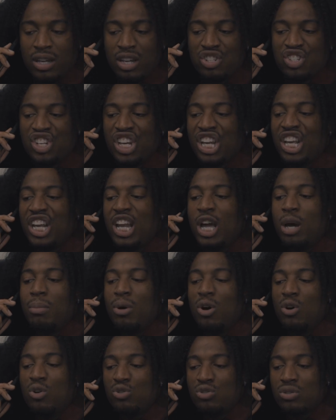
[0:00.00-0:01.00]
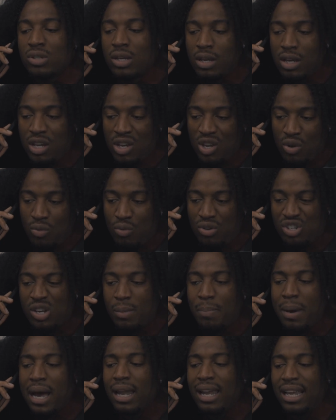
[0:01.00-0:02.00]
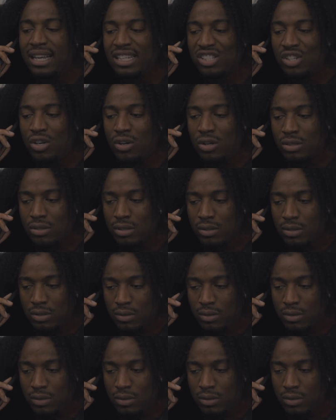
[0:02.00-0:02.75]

Chicken elbows with chipotle sauce.